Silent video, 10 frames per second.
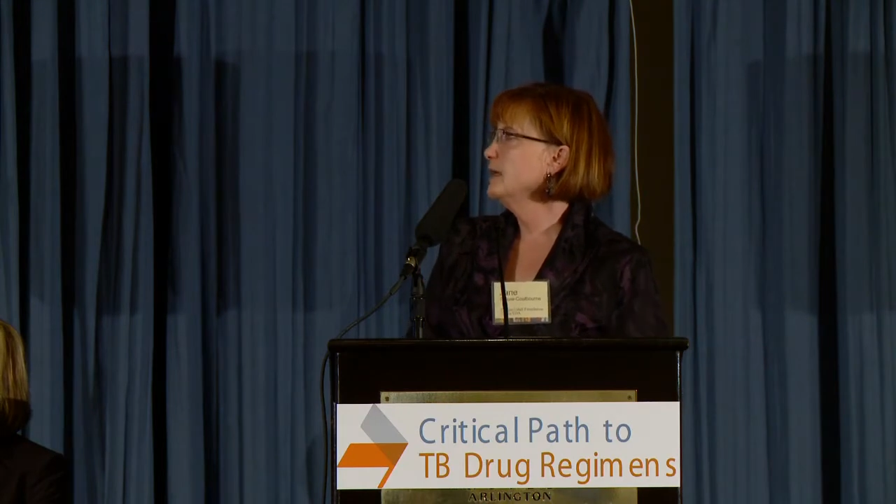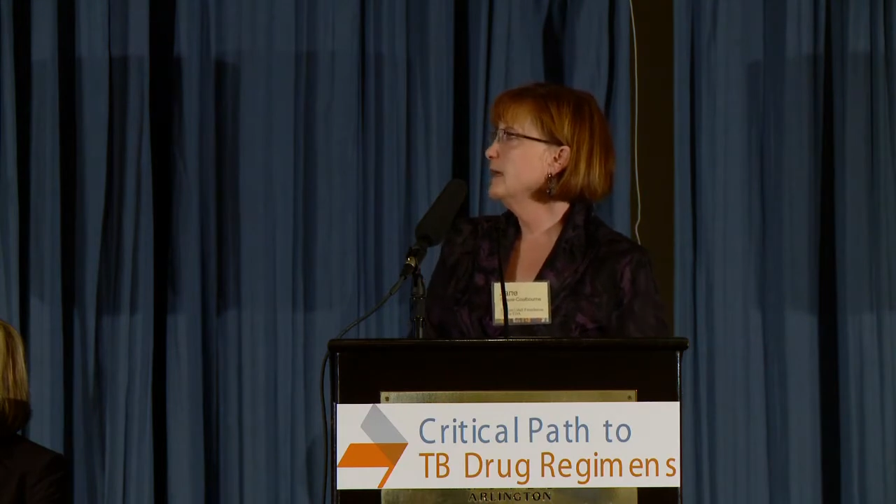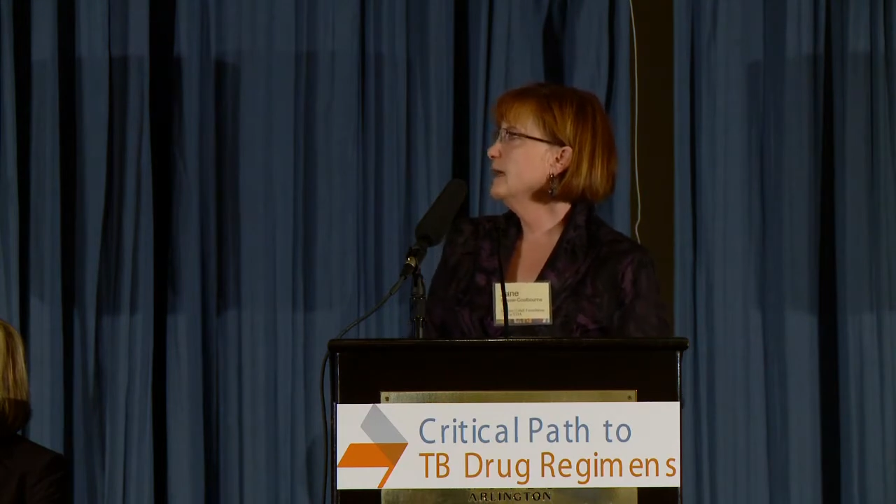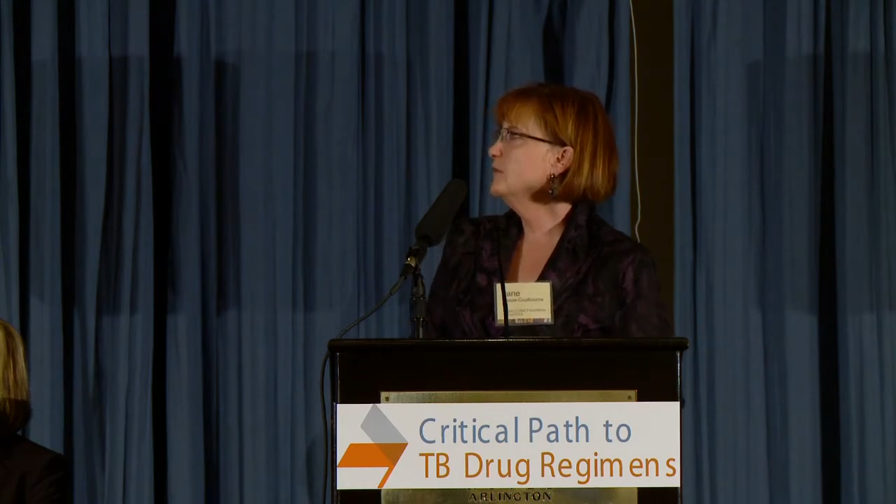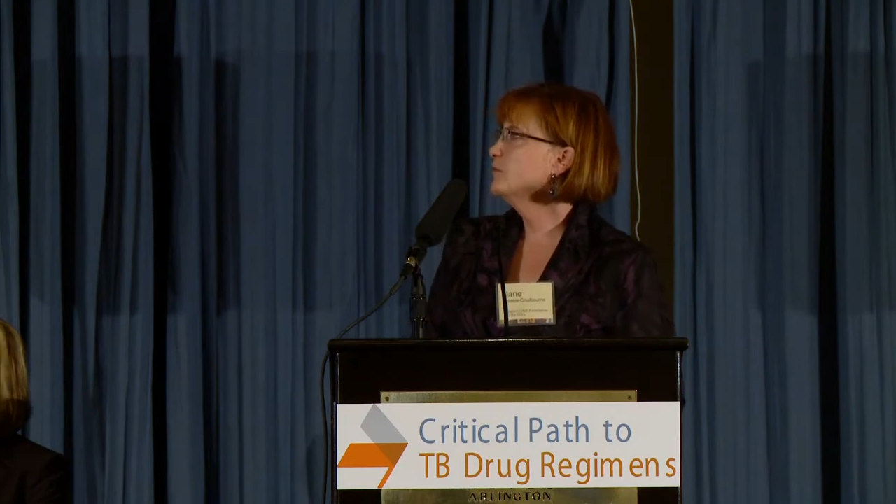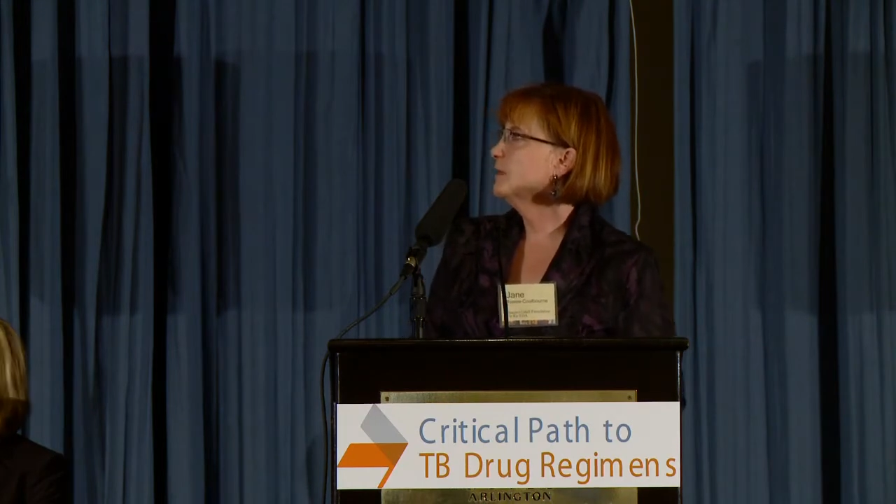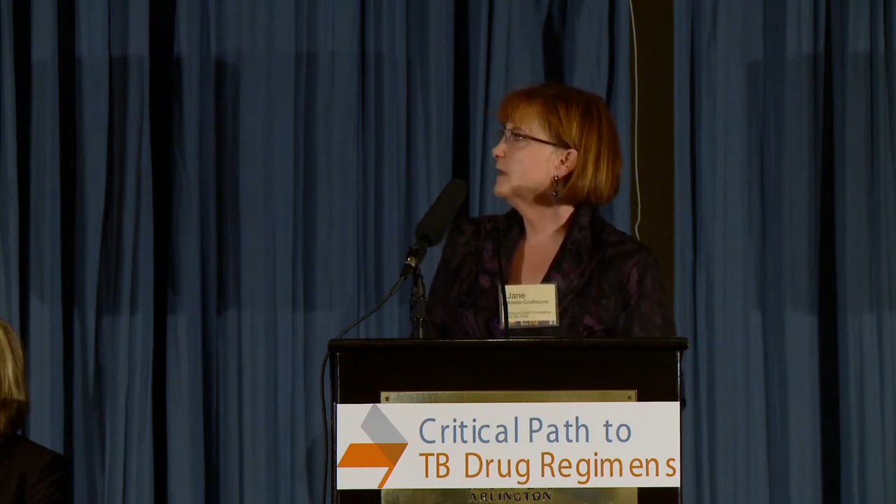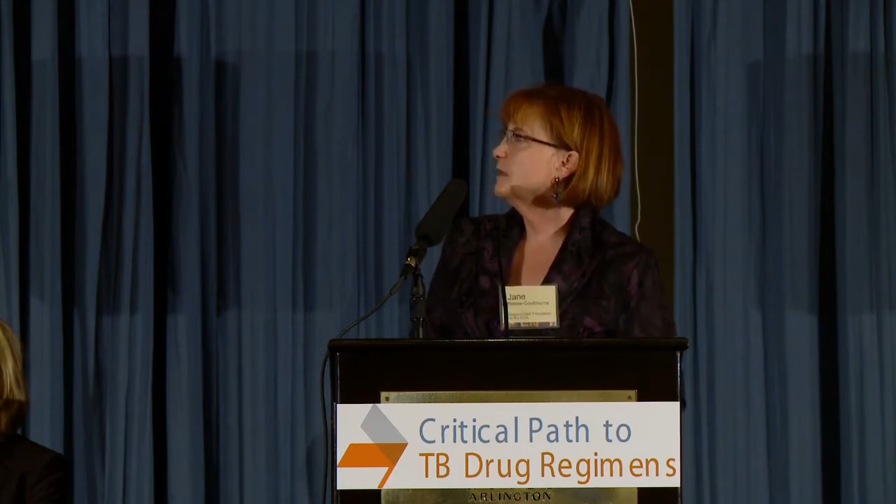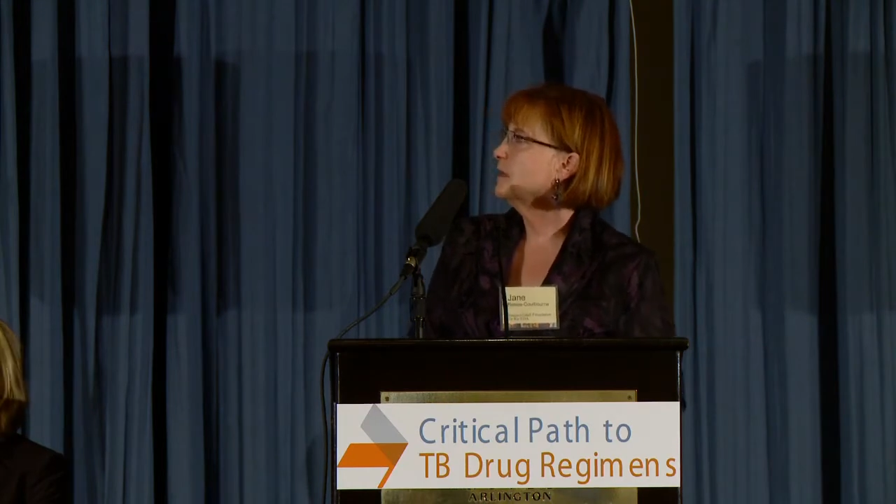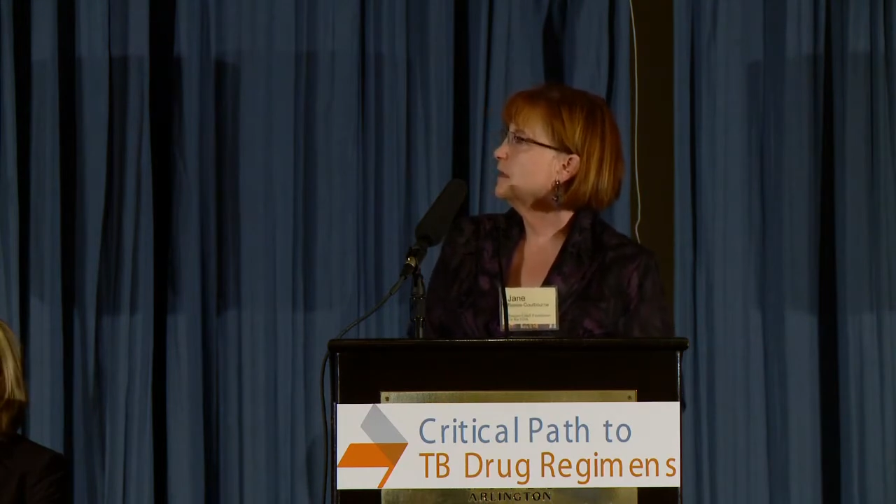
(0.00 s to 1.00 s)

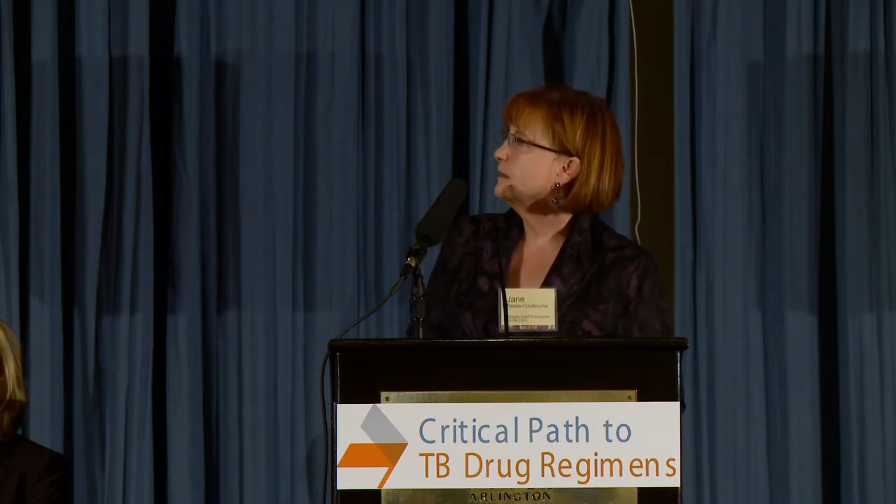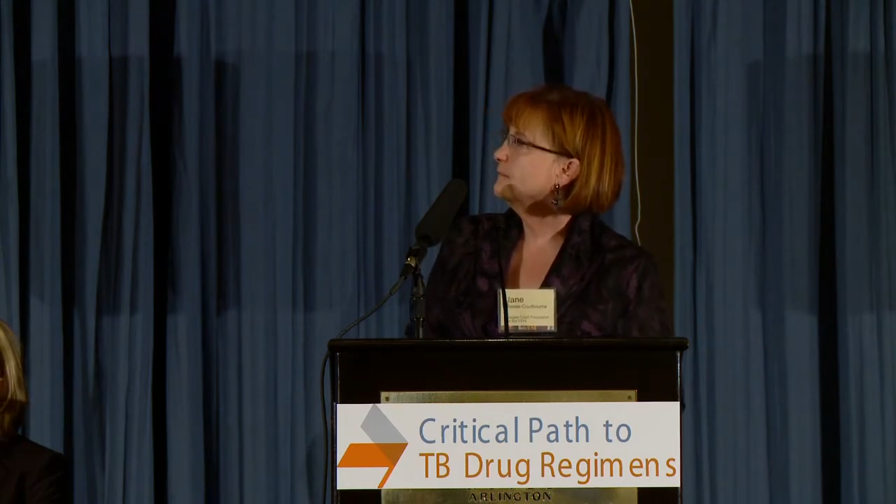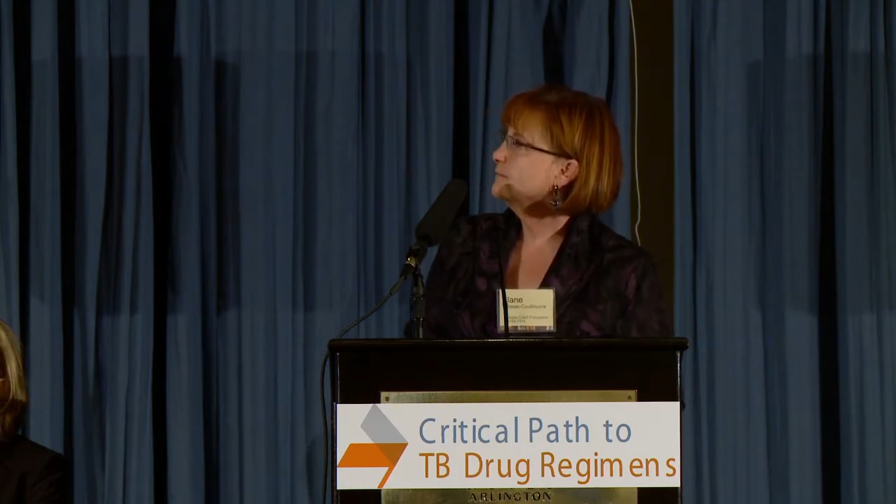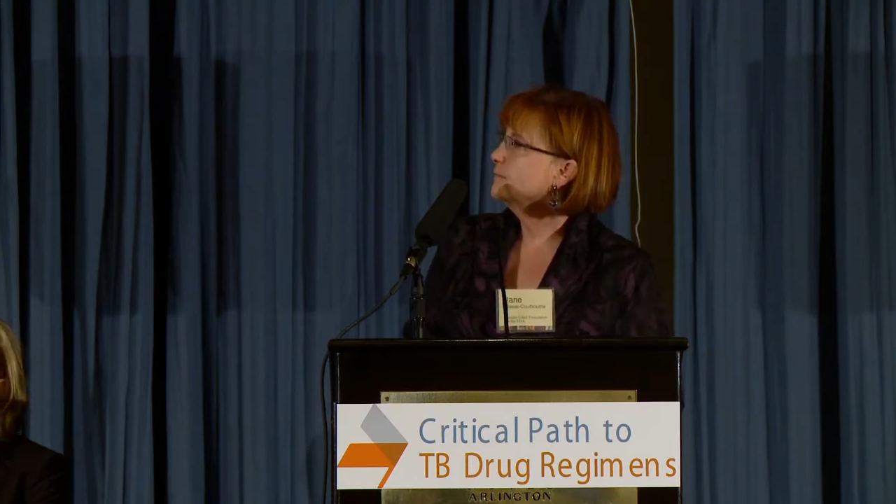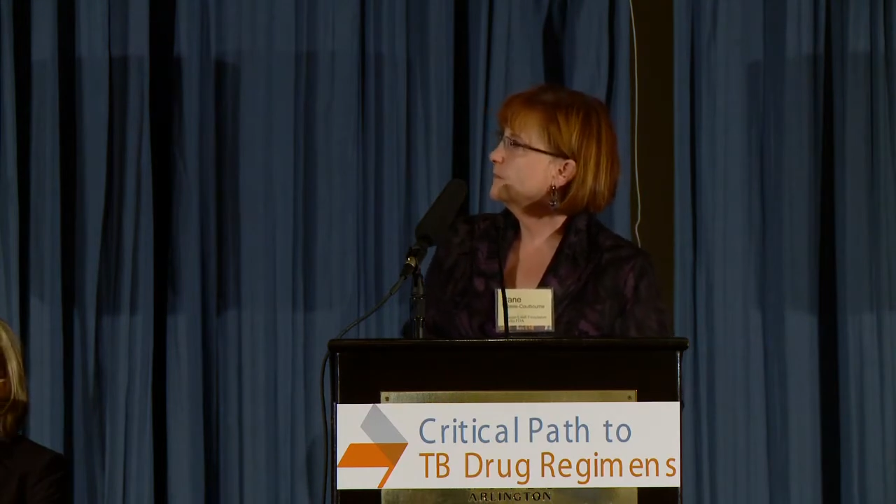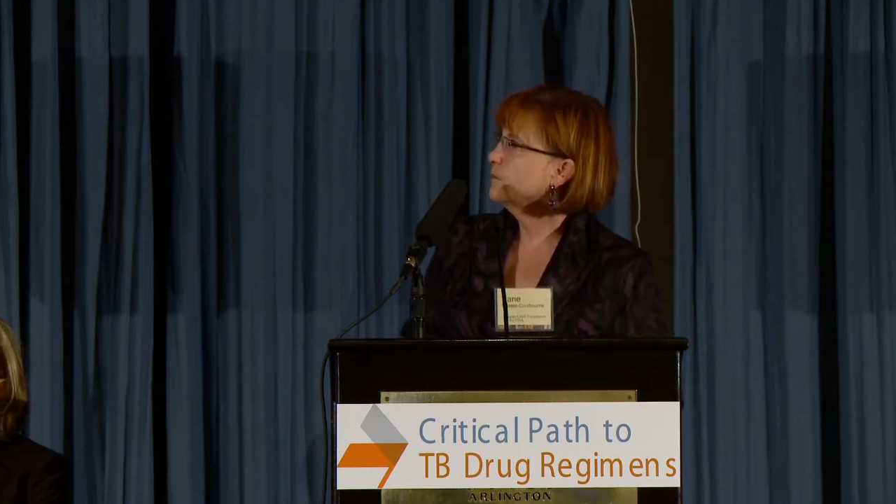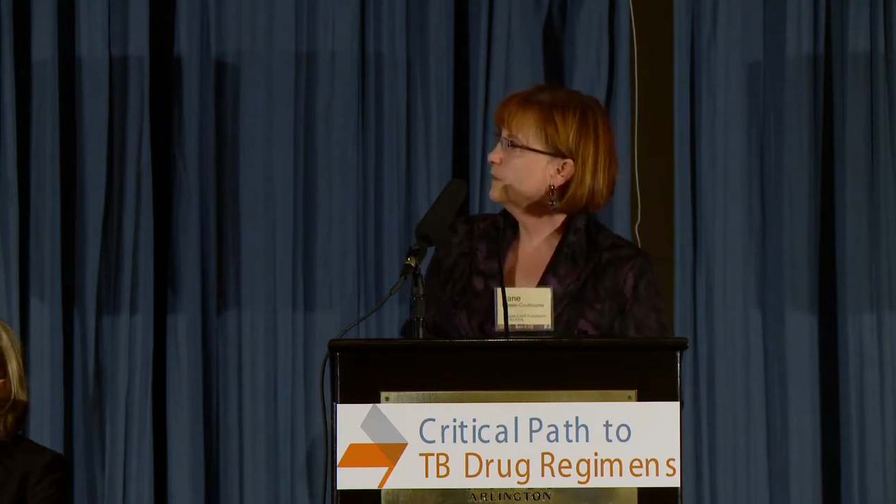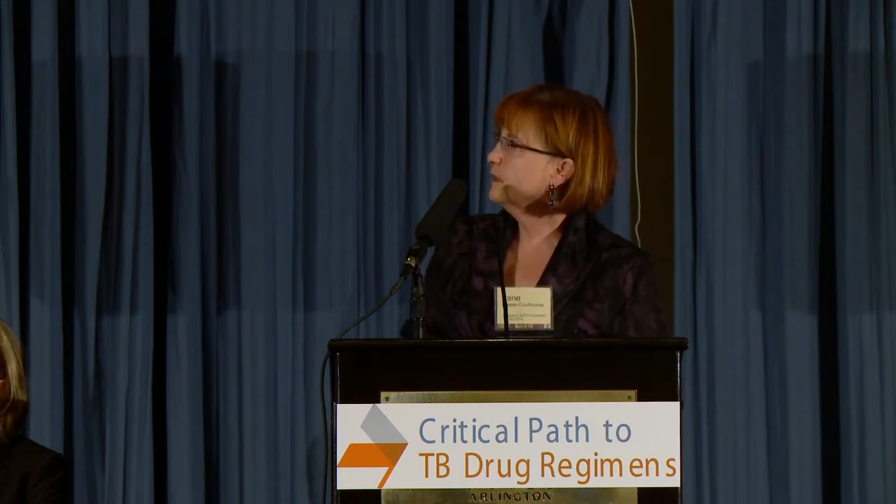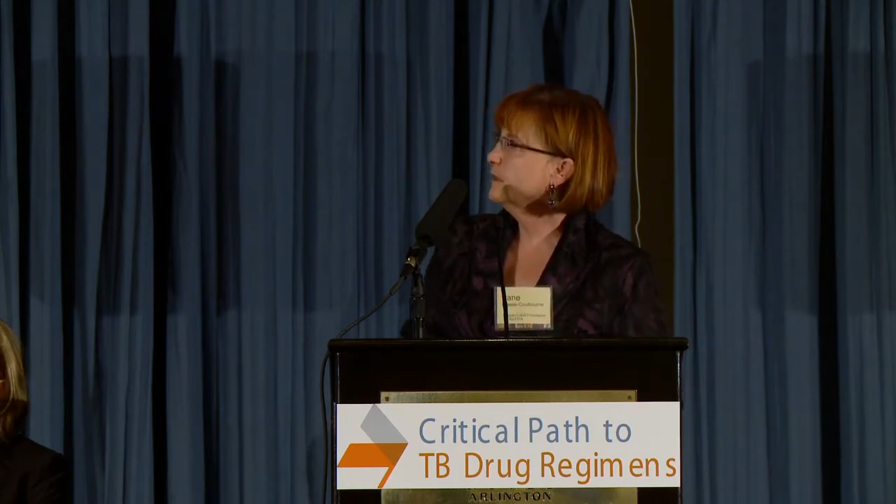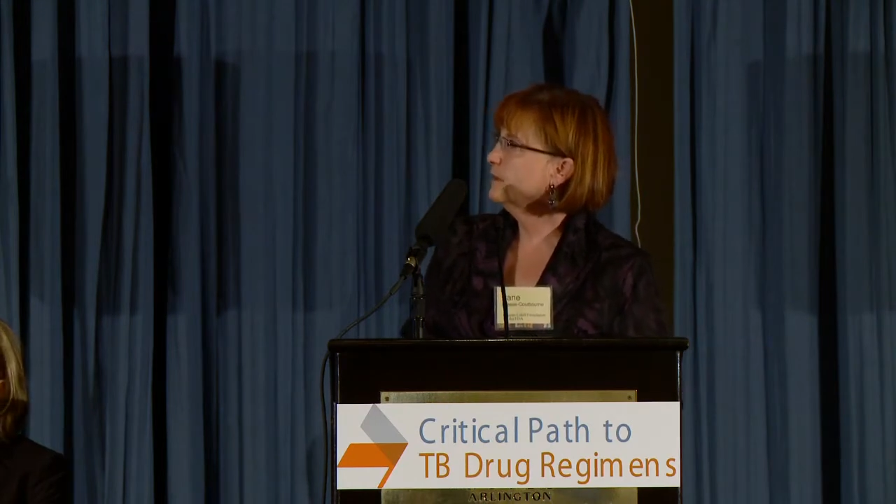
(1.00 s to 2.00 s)
engagement,
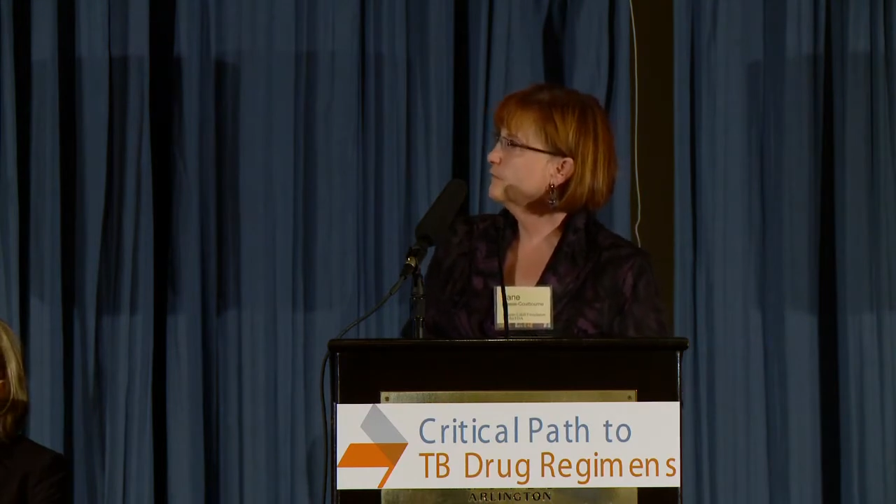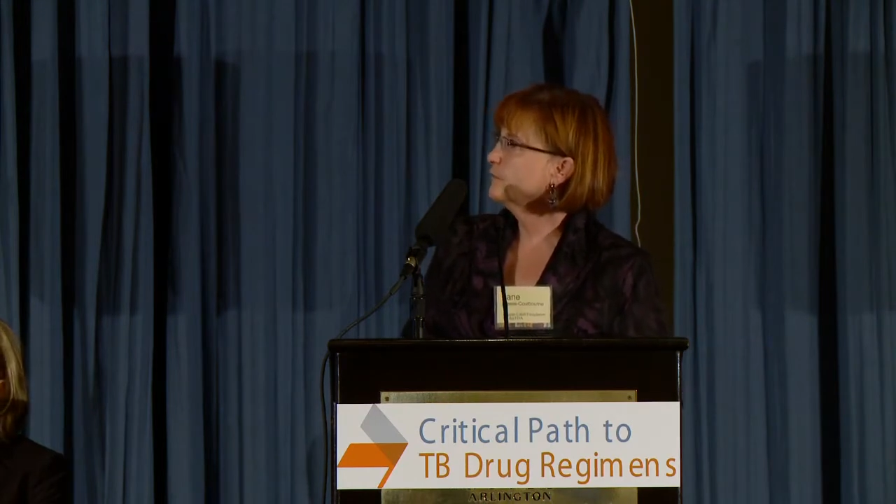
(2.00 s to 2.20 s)
we have